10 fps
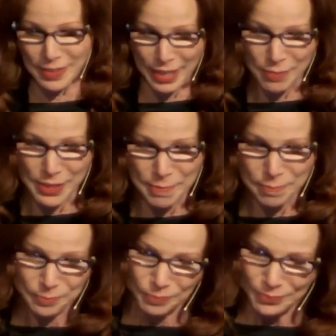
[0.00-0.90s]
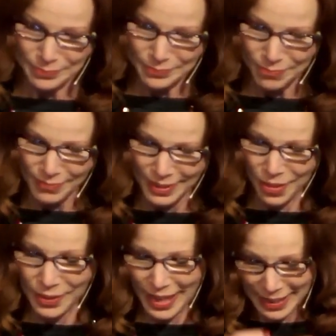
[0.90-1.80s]
Amen?
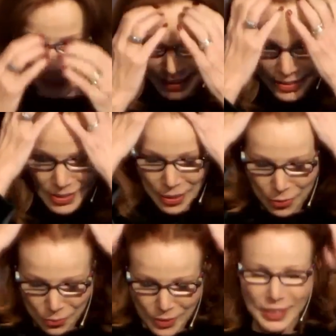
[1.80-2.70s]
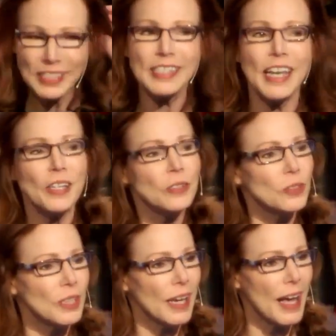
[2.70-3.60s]
Okay, so we're going to take a
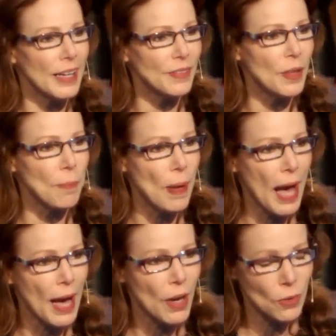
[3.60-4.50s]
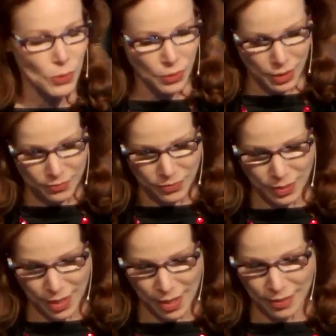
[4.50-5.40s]
look at the power of
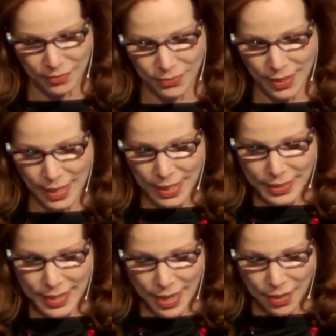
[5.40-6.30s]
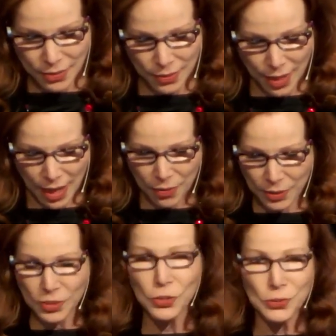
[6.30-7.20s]
love. Now, our
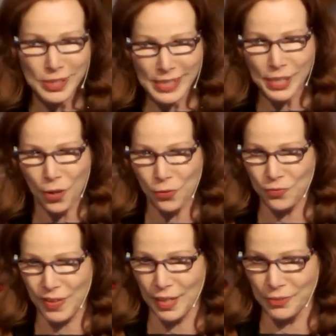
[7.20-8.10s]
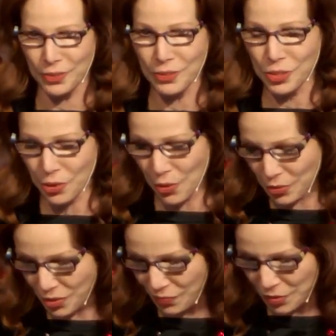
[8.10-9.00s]
Unity co-founder,
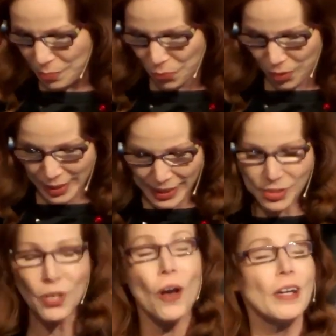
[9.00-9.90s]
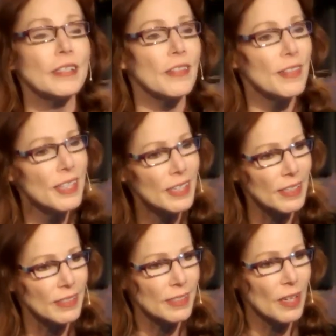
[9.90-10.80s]
Charles Fillmore, he taught
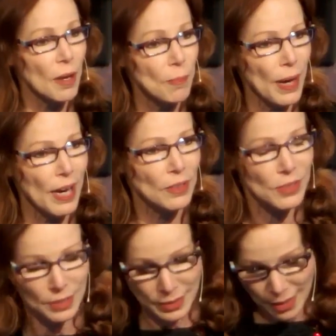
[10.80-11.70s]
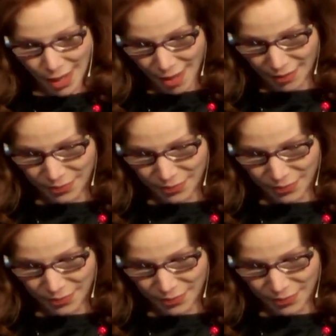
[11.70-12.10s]
this about love.